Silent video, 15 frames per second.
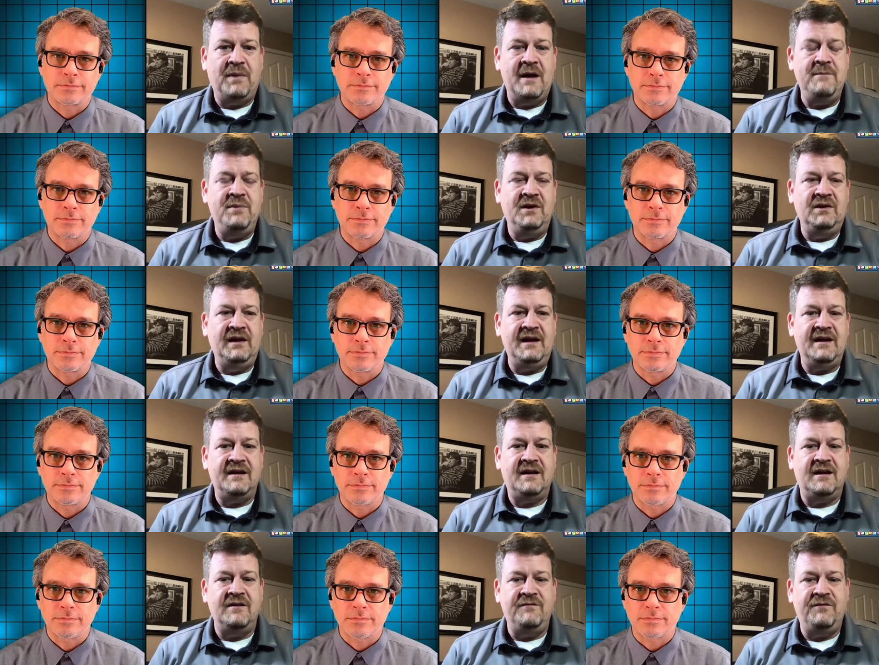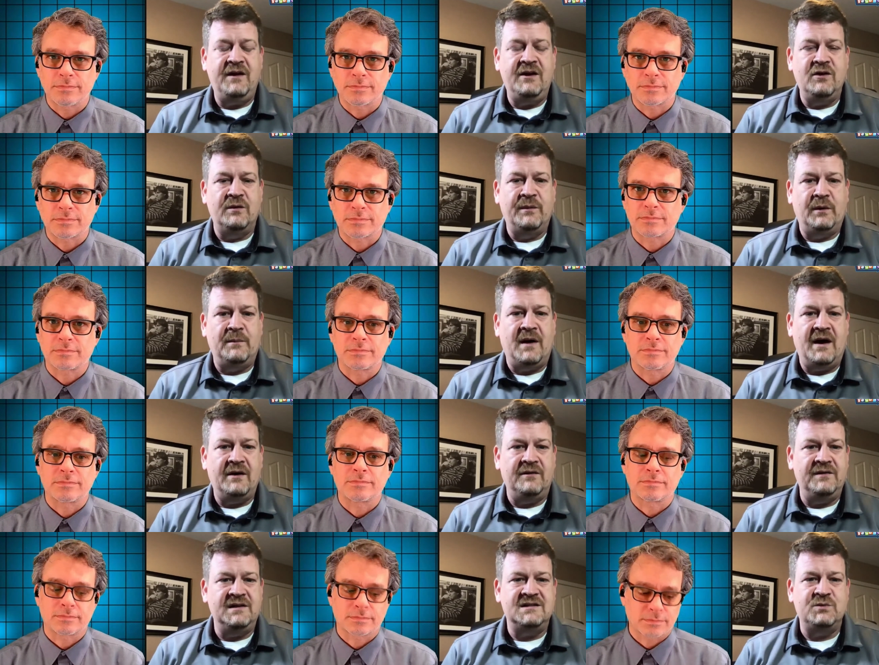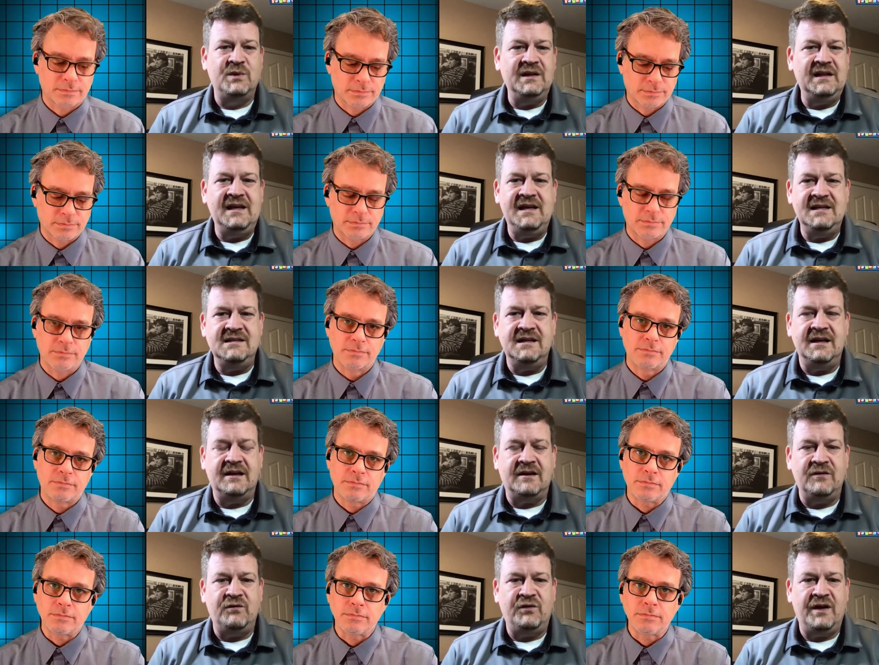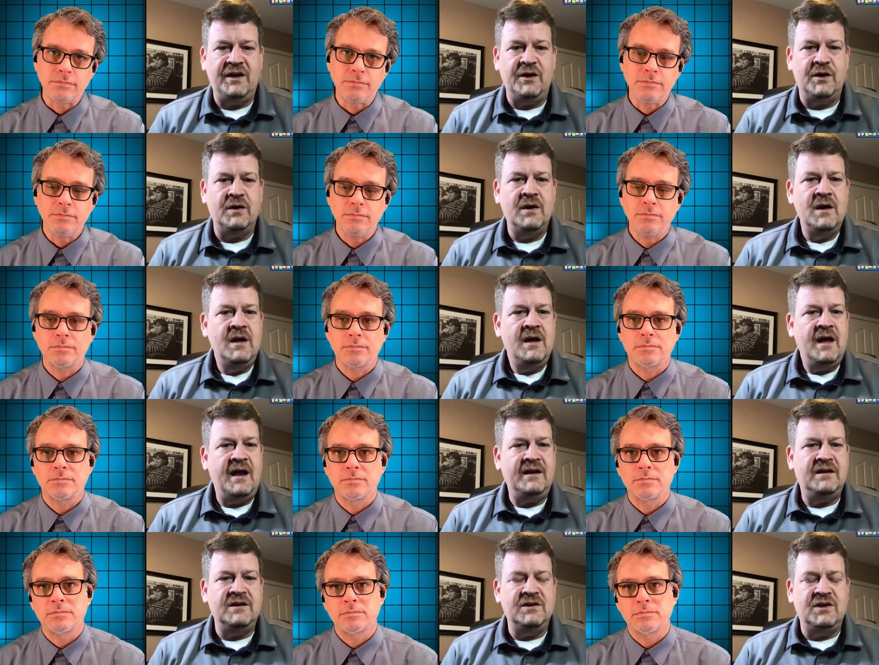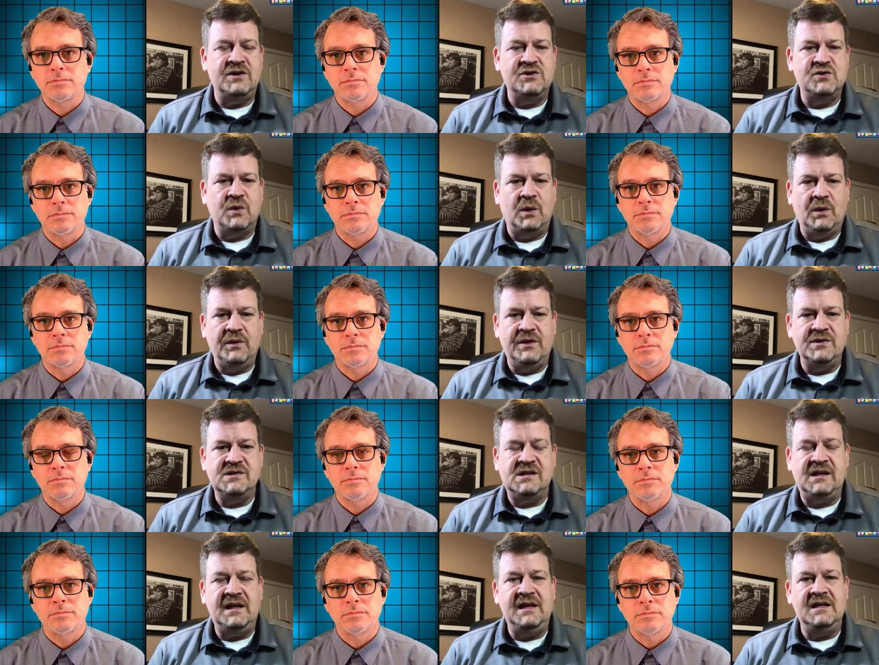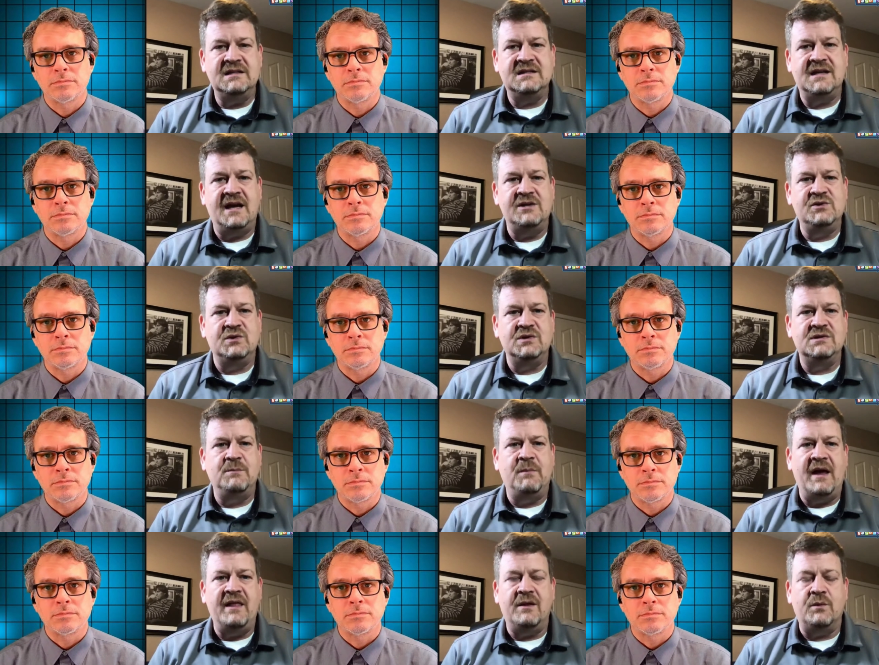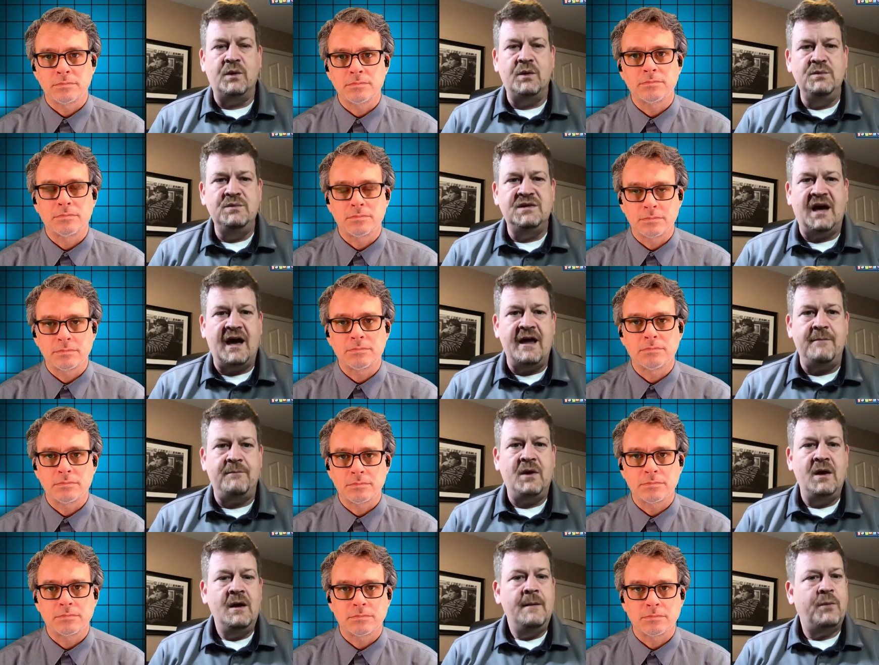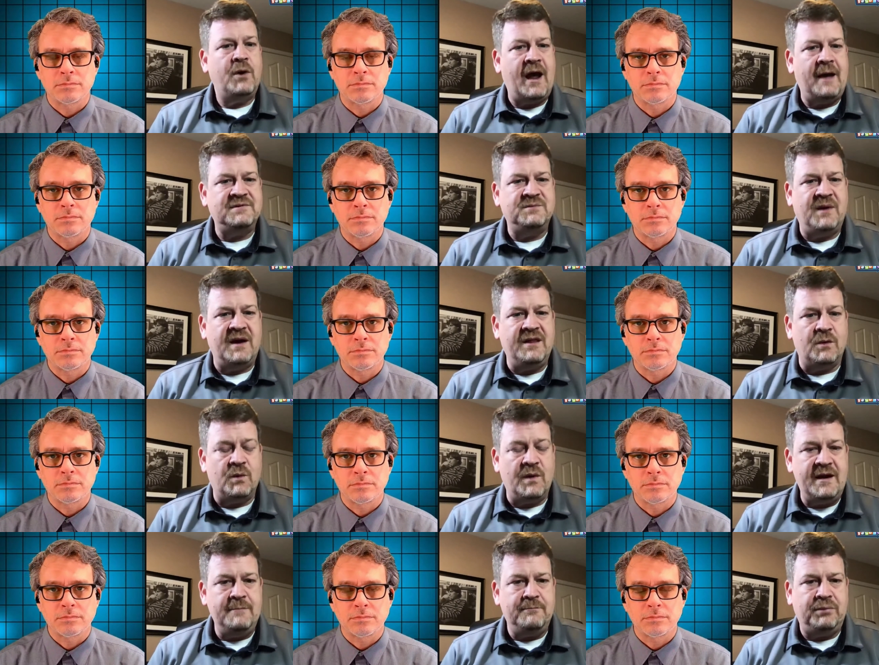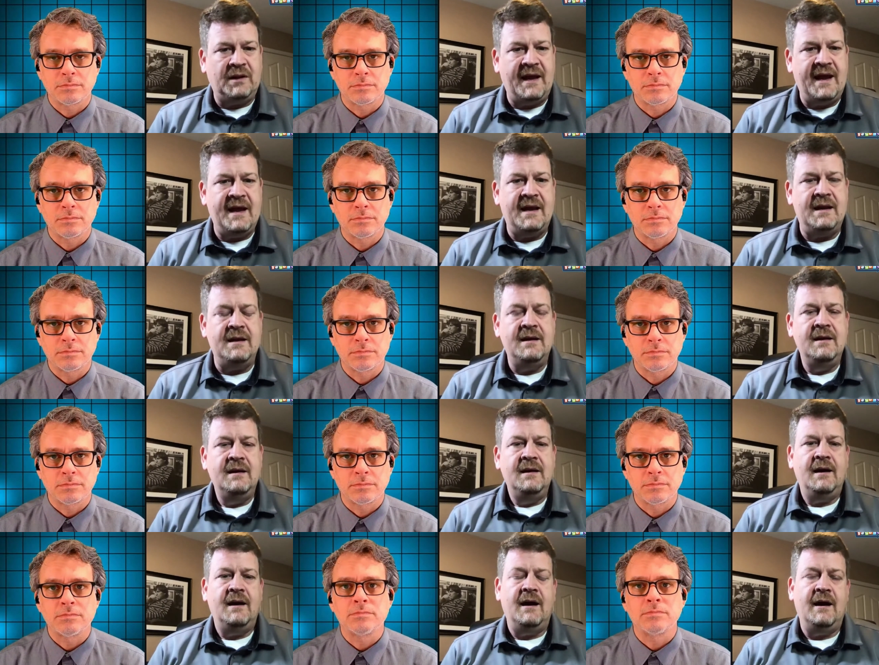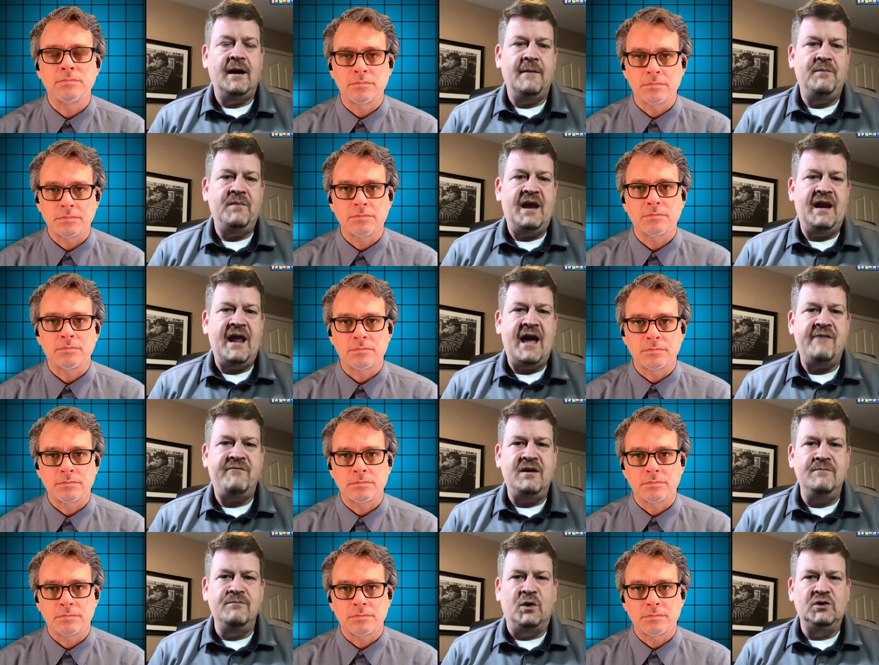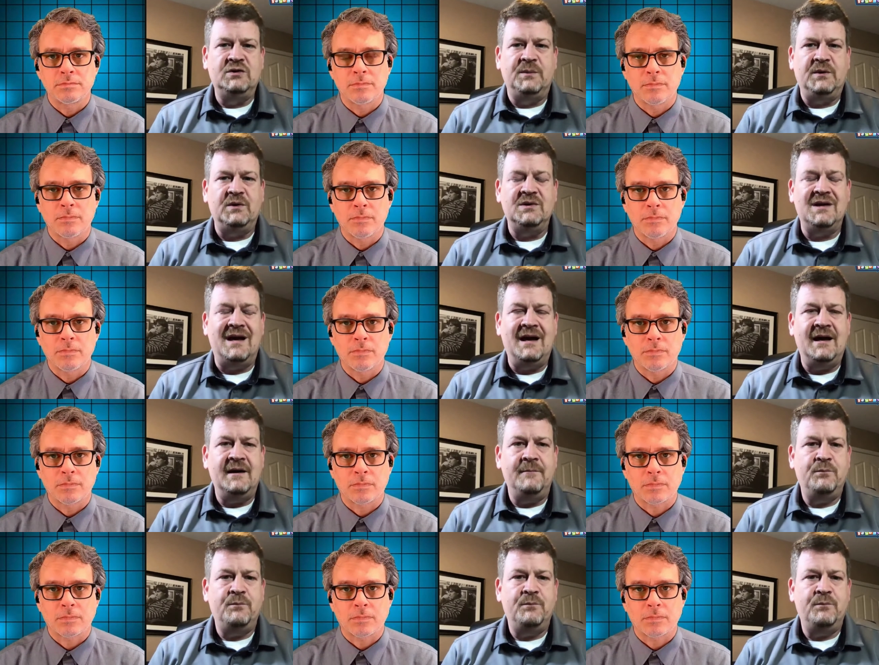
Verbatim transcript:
Speaker 1: by building a configurable model that's really easy to configure and can control those cleaning schedules by the room type, perhaps by the rate plan, um, and having multiple uh,